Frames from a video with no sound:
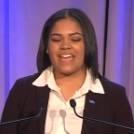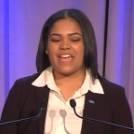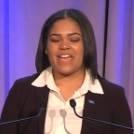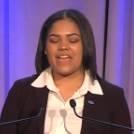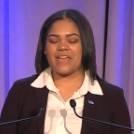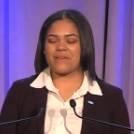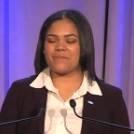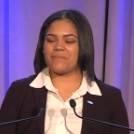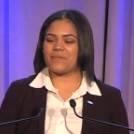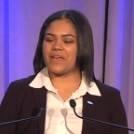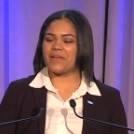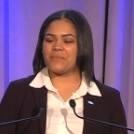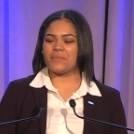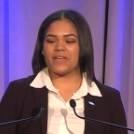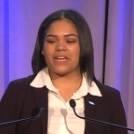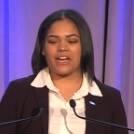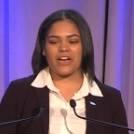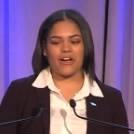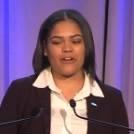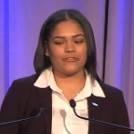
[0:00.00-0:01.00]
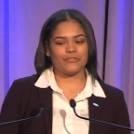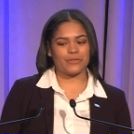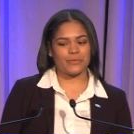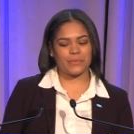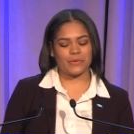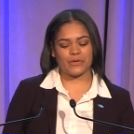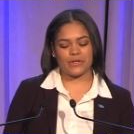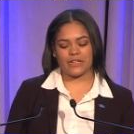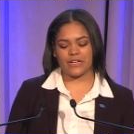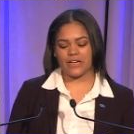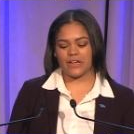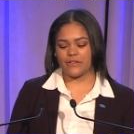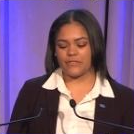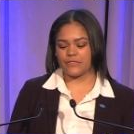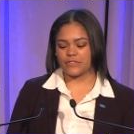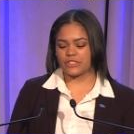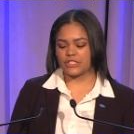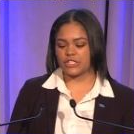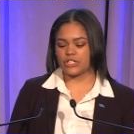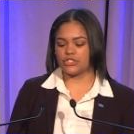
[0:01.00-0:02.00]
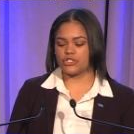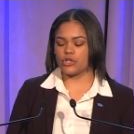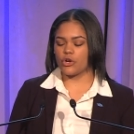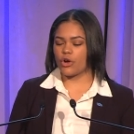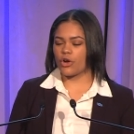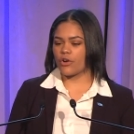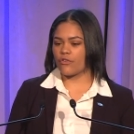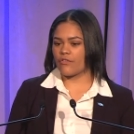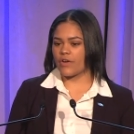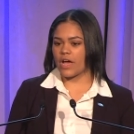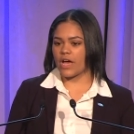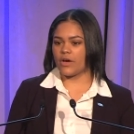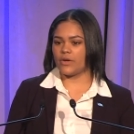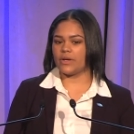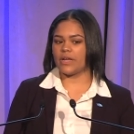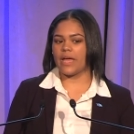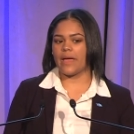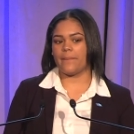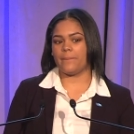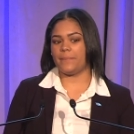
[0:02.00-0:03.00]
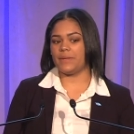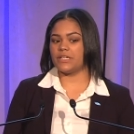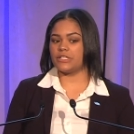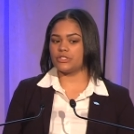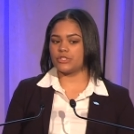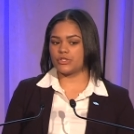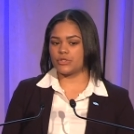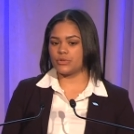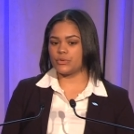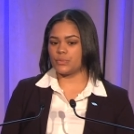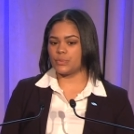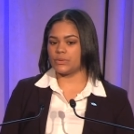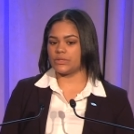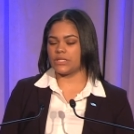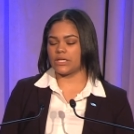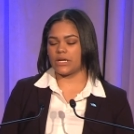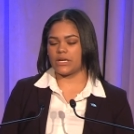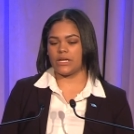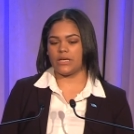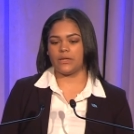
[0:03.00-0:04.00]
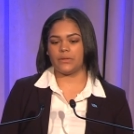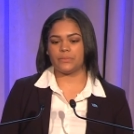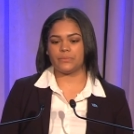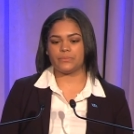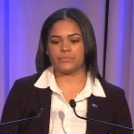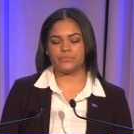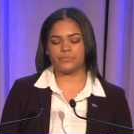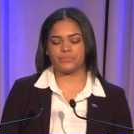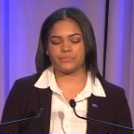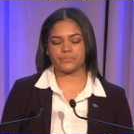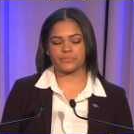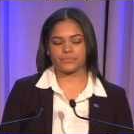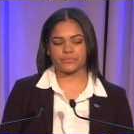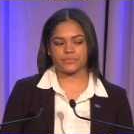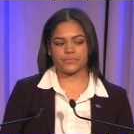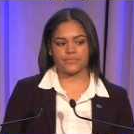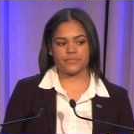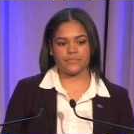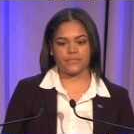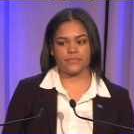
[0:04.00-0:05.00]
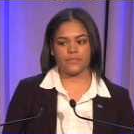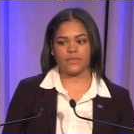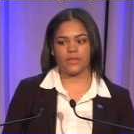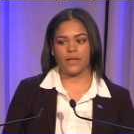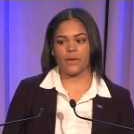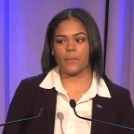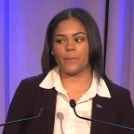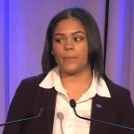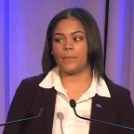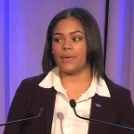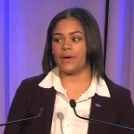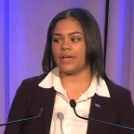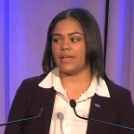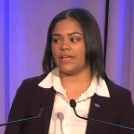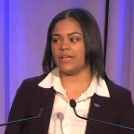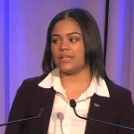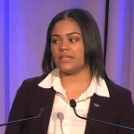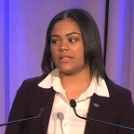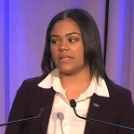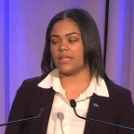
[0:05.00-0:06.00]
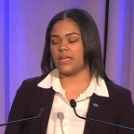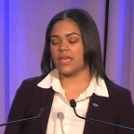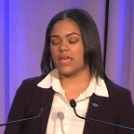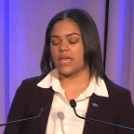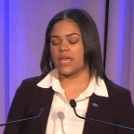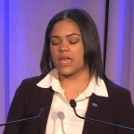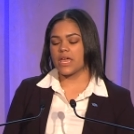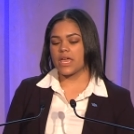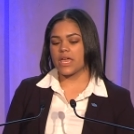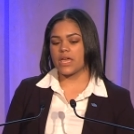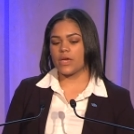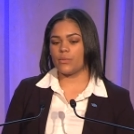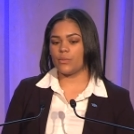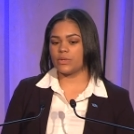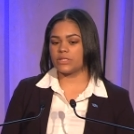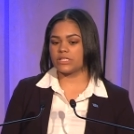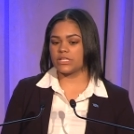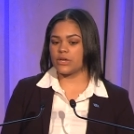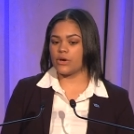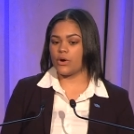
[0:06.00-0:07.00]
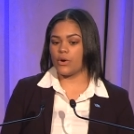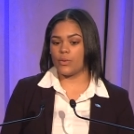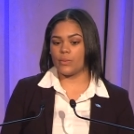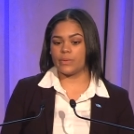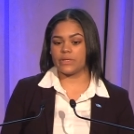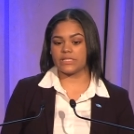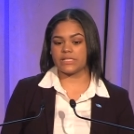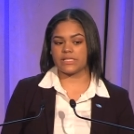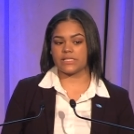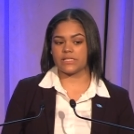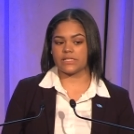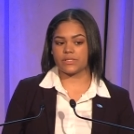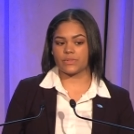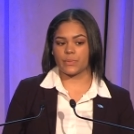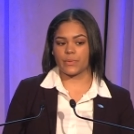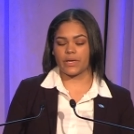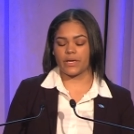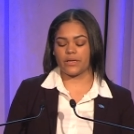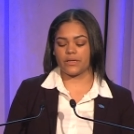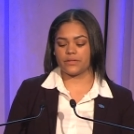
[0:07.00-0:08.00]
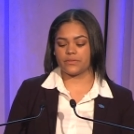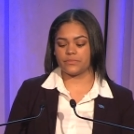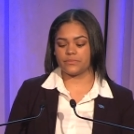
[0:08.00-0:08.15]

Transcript: it made me comfortable enough to joke around and be in tune with the club. But it wasn't always this way.